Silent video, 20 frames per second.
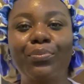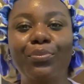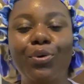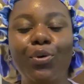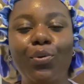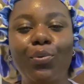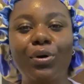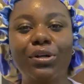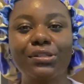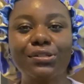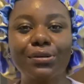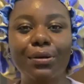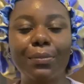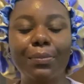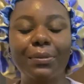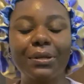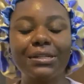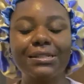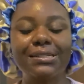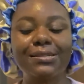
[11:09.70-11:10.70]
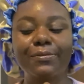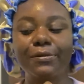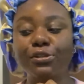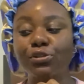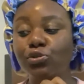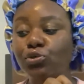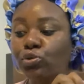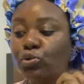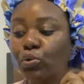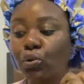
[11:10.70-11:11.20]
what's up? It's been
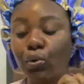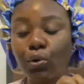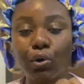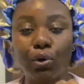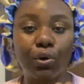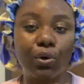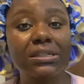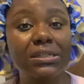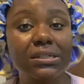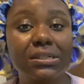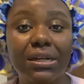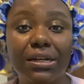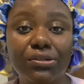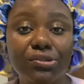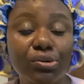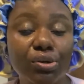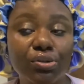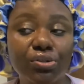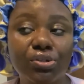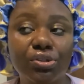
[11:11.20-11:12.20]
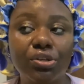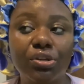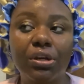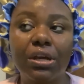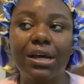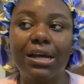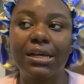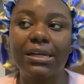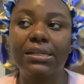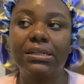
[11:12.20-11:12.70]
so long since I talked to you
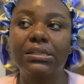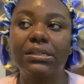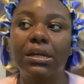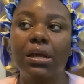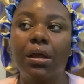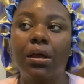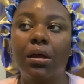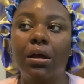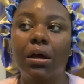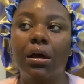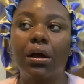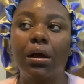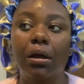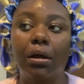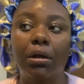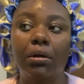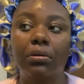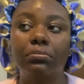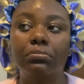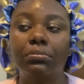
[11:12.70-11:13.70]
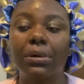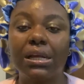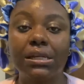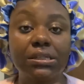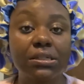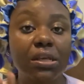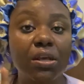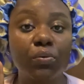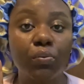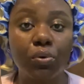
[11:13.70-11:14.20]
guys. Um, my
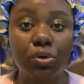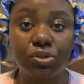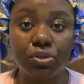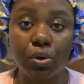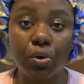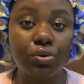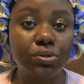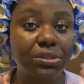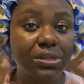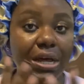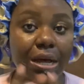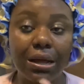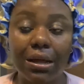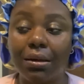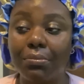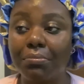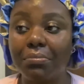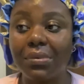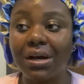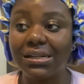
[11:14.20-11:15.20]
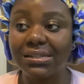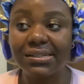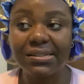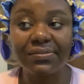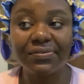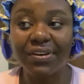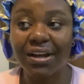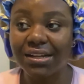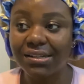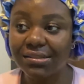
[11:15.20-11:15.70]
skin was under
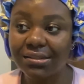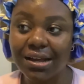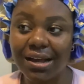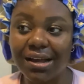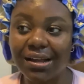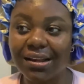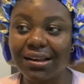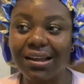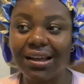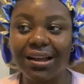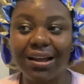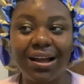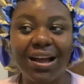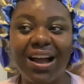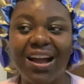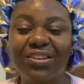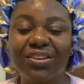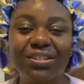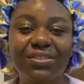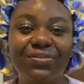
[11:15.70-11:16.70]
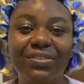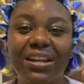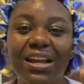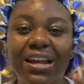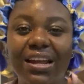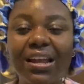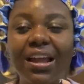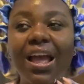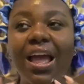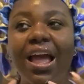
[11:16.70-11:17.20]
massive attack. Like I just feel
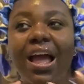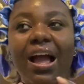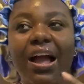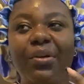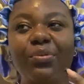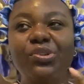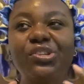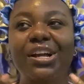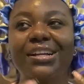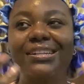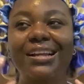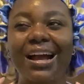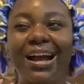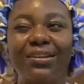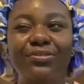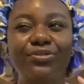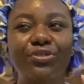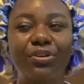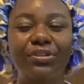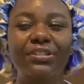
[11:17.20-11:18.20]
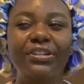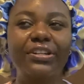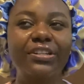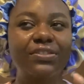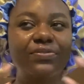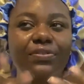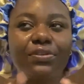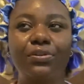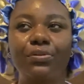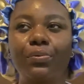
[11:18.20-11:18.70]
like I wish I had done this
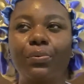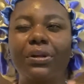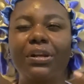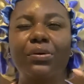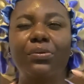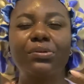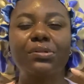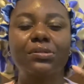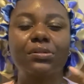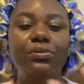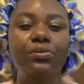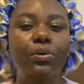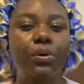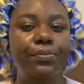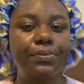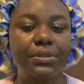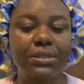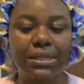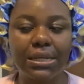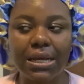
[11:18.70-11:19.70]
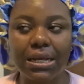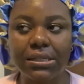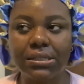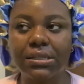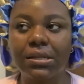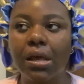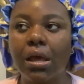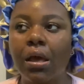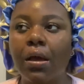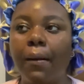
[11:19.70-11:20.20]
video when I was so upset,
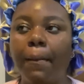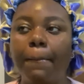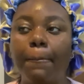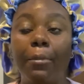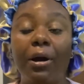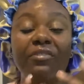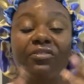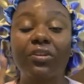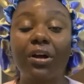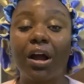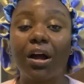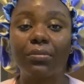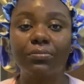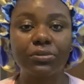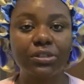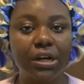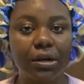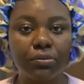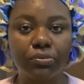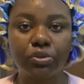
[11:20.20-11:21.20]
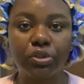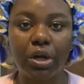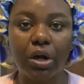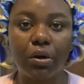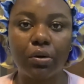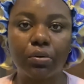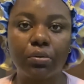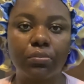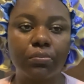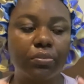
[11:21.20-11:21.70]
but I've calmed down
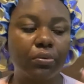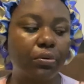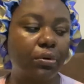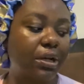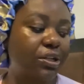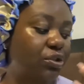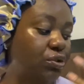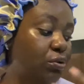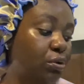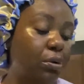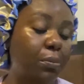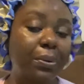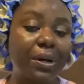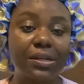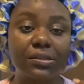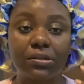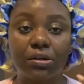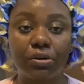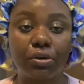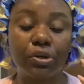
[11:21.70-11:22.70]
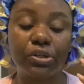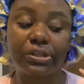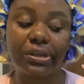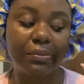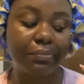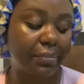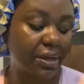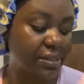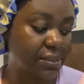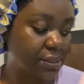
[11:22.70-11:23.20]
now. But I just want to pass across a
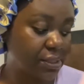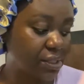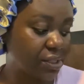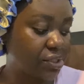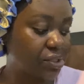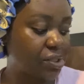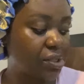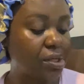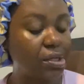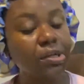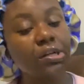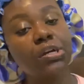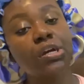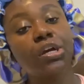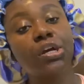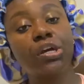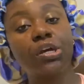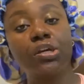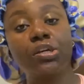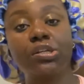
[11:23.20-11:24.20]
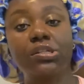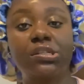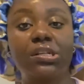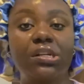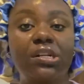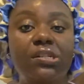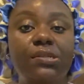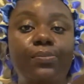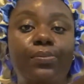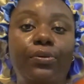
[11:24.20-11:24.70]
message. You see
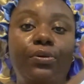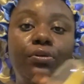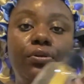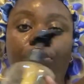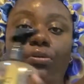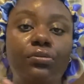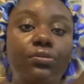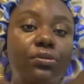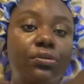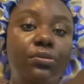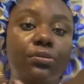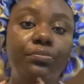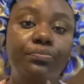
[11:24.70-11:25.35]
this product,